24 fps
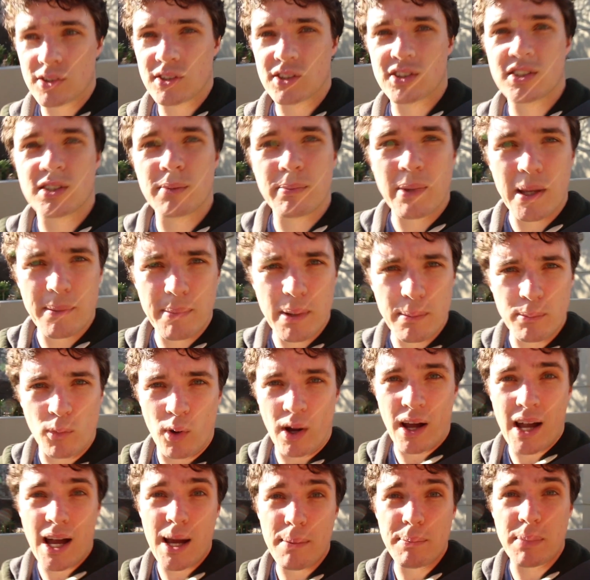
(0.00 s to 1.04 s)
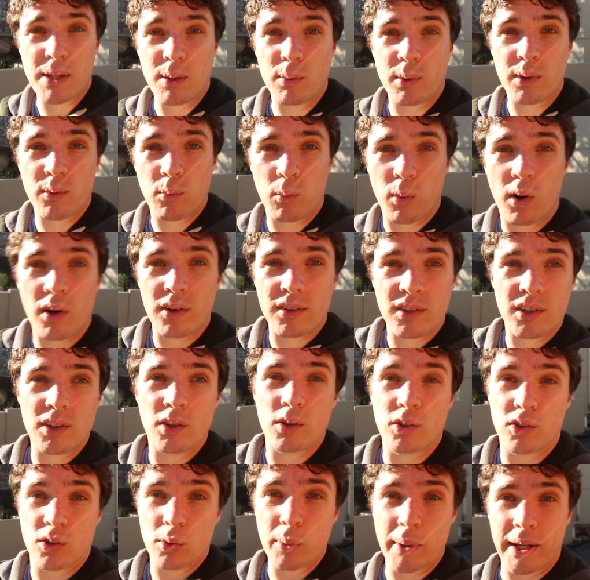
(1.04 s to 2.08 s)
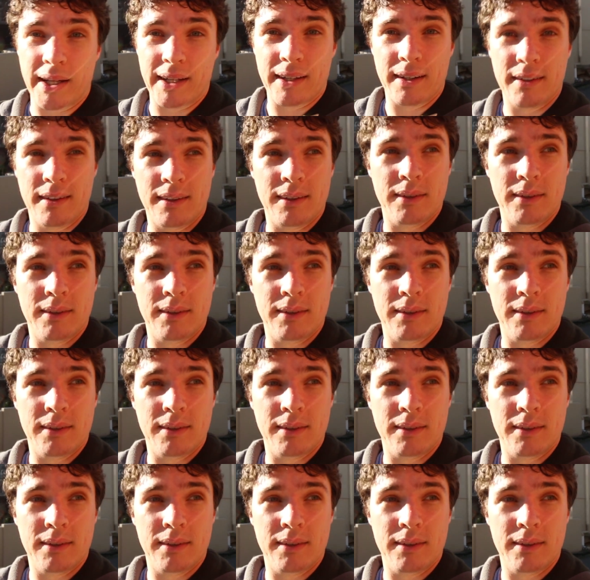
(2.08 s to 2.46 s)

just to be a bit more happy with what you're doing.